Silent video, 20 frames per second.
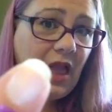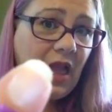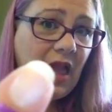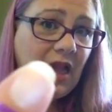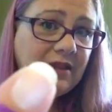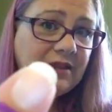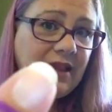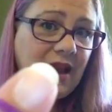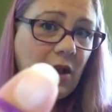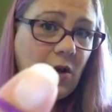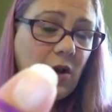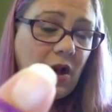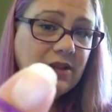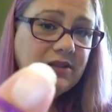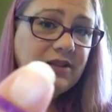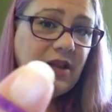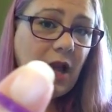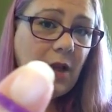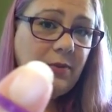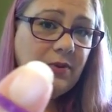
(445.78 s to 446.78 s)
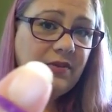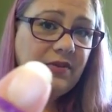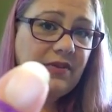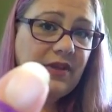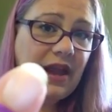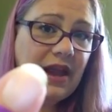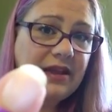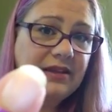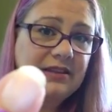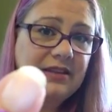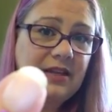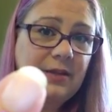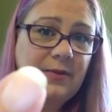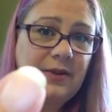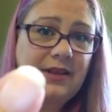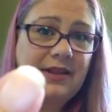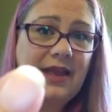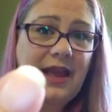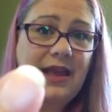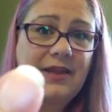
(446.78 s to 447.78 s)
Now on top of that,
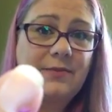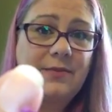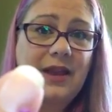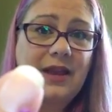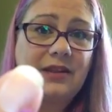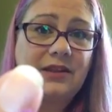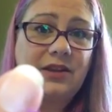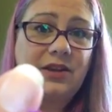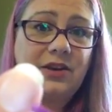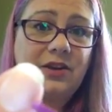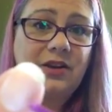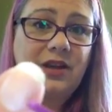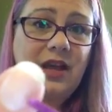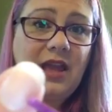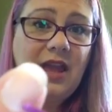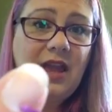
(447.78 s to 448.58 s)
keeping that manicured